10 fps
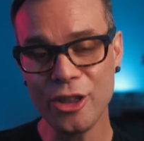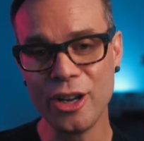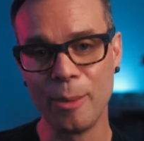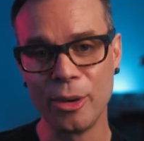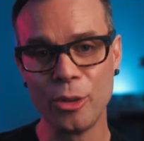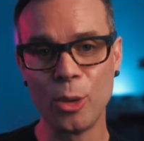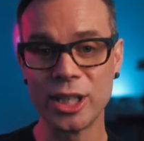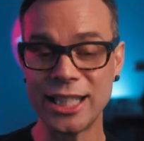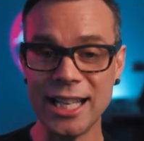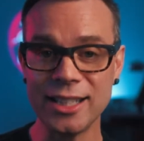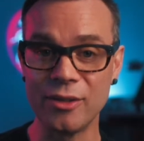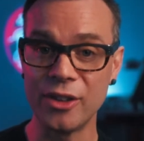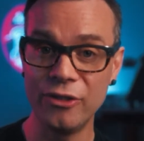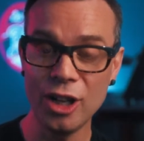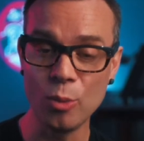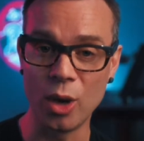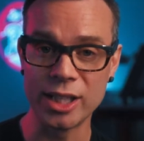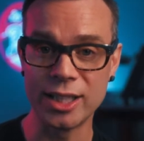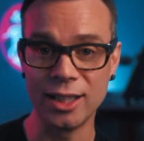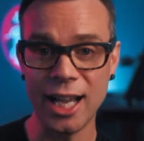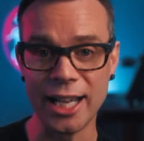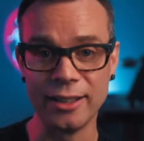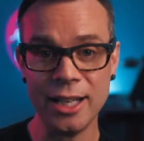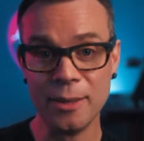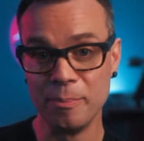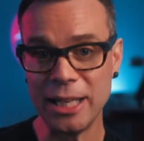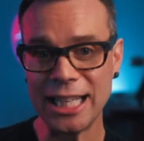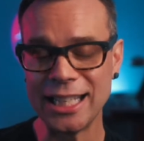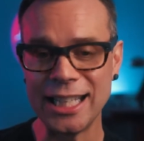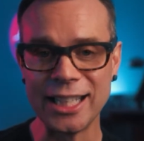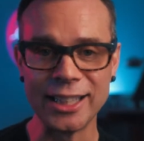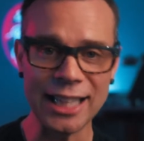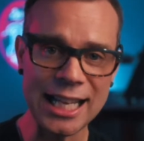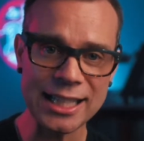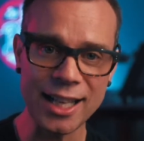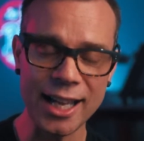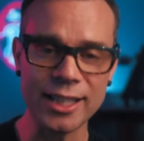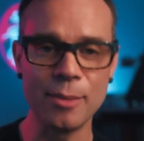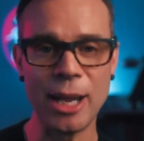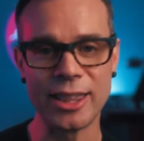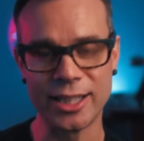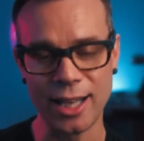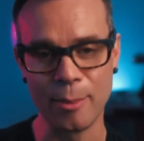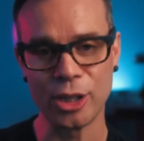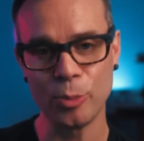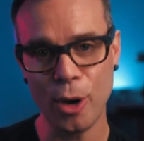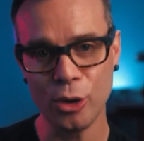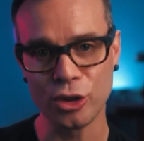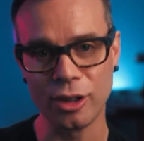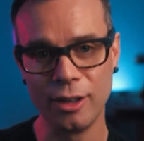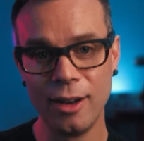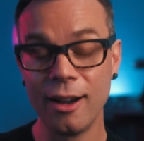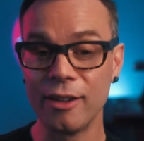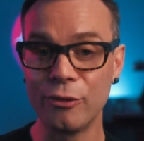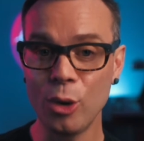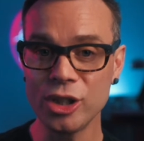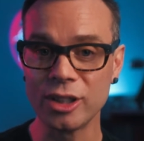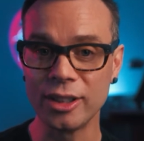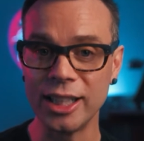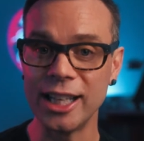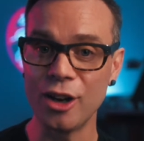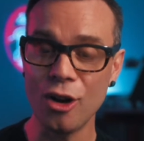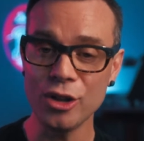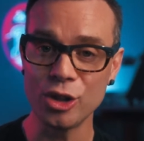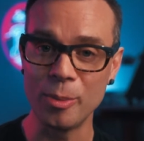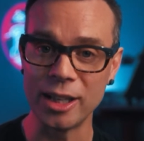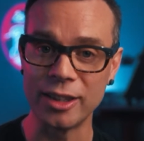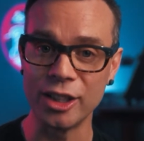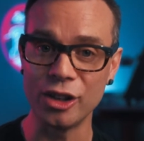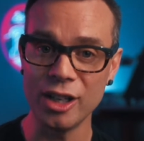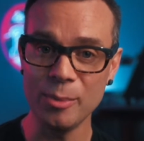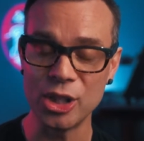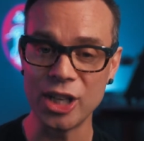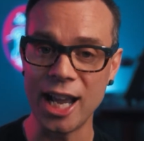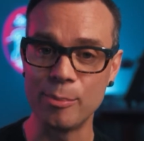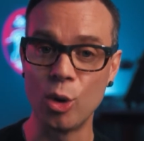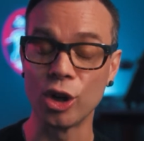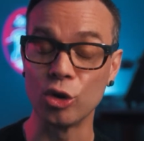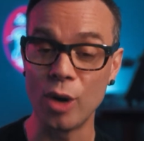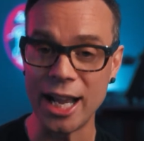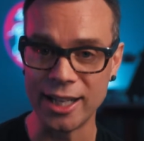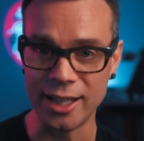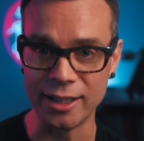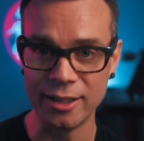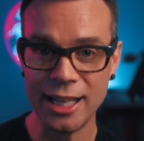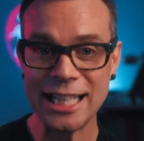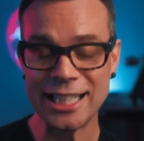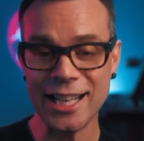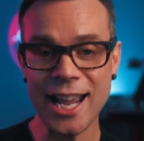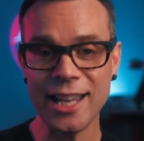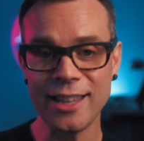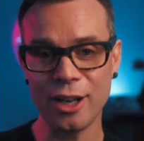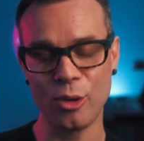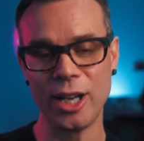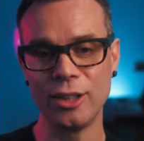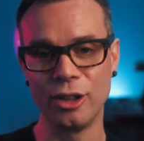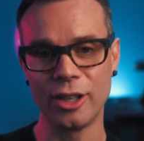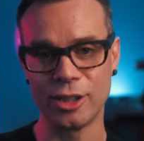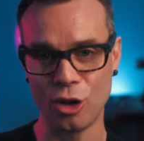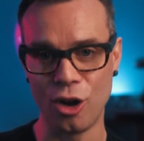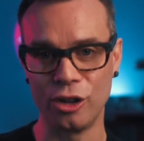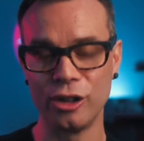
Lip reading: number, the more sensitive the film was to light, meaning it needed less light to make the same exposure. Unfortunately, it also meant that your image had more grain in it. Today, that grainy look is called